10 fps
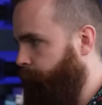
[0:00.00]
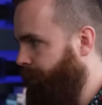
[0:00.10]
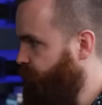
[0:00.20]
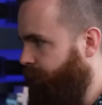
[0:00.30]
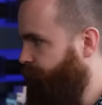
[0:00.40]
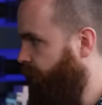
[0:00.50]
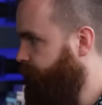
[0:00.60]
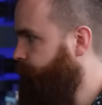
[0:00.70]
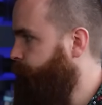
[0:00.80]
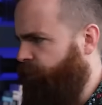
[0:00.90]
Best way to
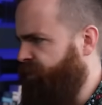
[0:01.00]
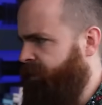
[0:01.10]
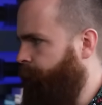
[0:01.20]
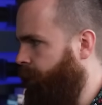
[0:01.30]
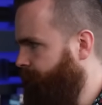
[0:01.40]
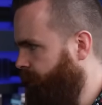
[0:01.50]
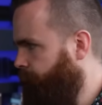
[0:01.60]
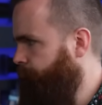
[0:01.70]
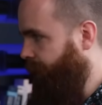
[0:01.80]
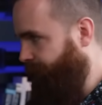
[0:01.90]
find it, first thing that pops
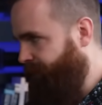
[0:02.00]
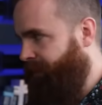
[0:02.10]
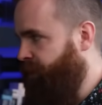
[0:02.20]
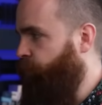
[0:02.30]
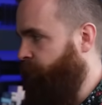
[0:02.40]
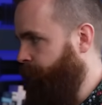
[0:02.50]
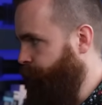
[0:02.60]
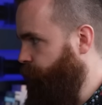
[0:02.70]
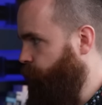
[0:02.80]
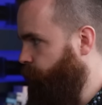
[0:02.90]
up. And this is
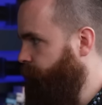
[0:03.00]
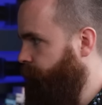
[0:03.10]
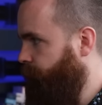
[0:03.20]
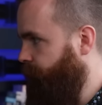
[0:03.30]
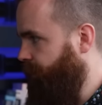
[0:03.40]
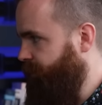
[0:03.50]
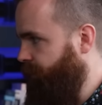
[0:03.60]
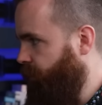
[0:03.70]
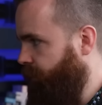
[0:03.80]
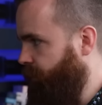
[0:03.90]
incredibly cool because
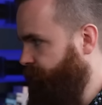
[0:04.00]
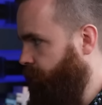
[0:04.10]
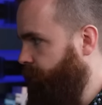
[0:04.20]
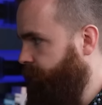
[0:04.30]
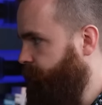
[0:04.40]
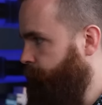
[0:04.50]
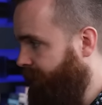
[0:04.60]
here, here's all it is.